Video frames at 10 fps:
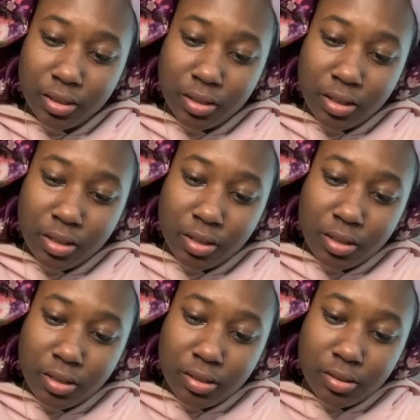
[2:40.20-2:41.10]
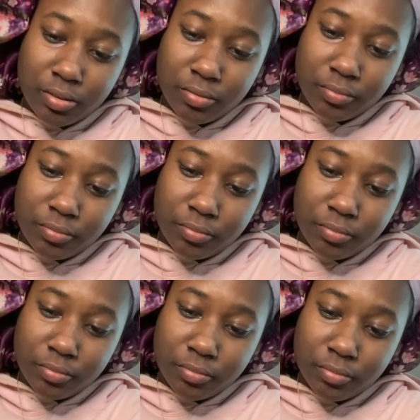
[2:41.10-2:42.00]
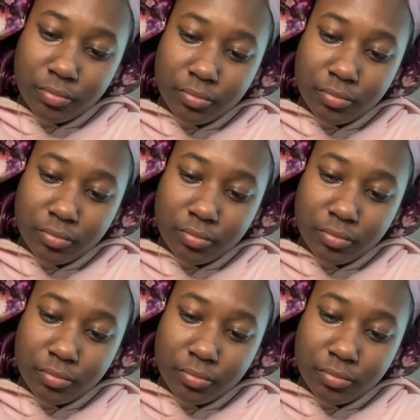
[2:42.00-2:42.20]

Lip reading: (no one is talking)